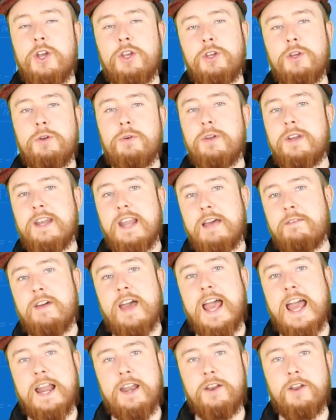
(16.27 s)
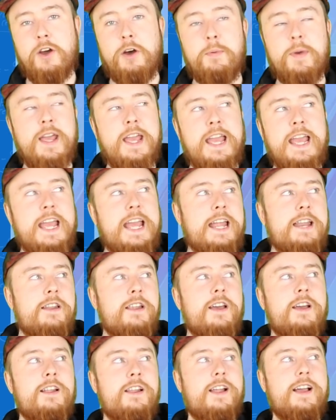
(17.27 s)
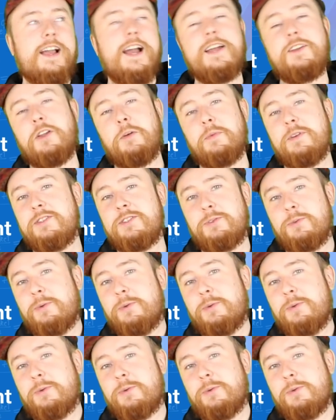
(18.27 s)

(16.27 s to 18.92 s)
you never end up in like our dumbest